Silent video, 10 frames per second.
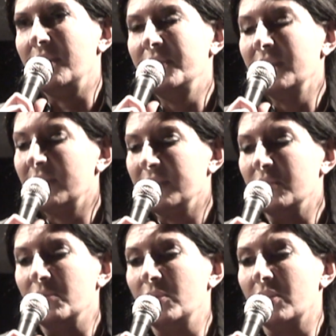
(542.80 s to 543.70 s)
every
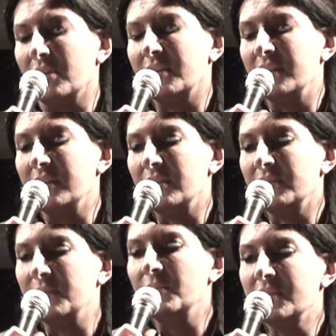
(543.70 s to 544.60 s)
you work, you know,
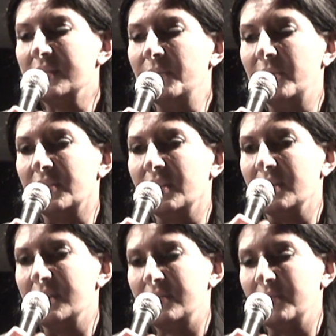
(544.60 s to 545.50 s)
the most important
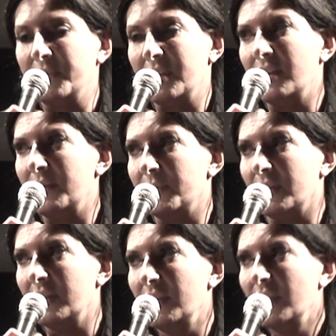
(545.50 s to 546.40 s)
is to be
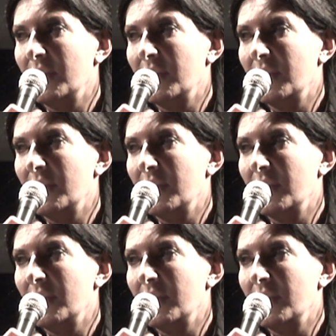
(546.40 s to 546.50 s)
humble,